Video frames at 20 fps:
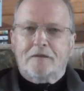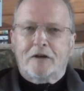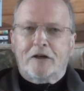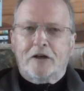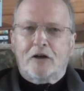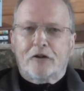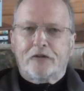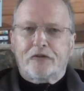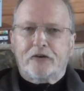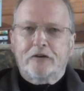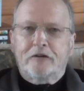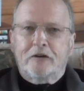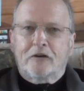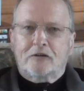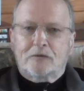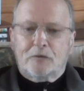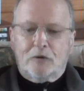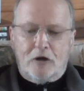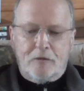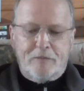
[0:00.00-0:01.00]
you've only got 3
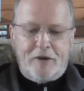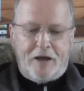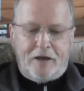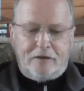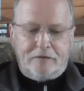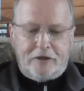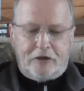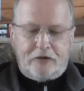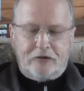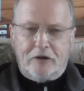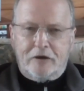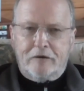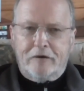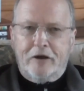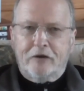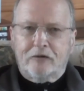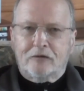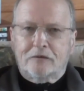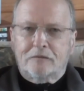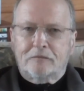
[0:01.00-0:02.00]
things to worry about:
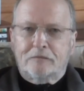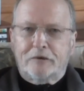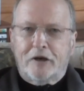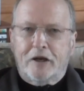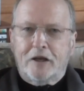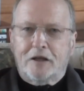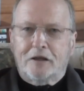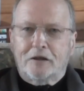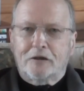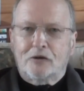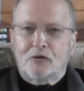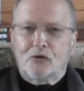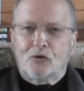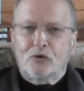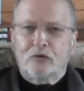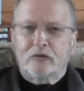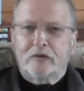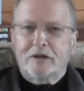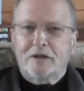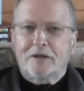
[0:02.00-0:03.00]
acceleration, braking and
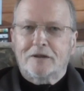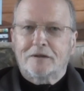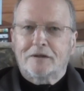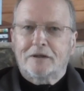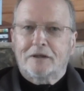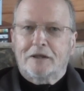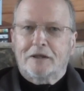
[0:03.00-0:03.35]
cornering.